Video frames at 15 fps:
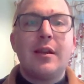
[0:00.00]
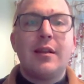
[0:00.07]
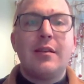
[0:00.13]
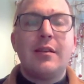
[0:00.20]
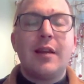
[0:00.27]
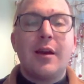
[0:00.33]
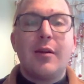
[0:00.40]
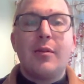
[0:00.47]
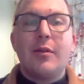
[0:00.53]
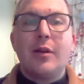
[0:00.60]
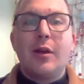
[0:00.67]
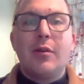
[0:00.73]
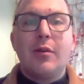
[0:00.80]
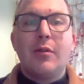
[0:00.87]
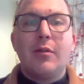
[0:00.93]
No,
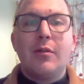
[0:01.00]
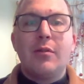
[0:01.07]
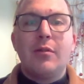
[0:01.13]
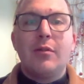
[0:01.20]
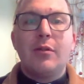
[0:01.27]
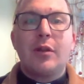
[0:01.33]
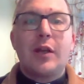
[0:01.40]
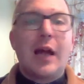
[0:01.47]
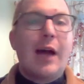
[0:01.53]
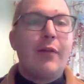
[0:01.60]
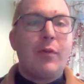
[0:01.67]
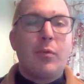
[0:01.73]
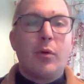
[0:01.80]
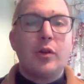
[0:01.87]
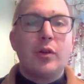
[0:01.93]
you have a
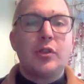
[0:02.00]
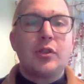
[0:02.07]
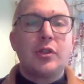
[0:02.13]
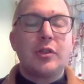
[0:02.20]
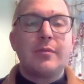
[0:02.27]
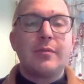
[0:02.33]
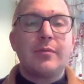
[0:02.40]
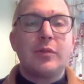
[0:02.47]
wash,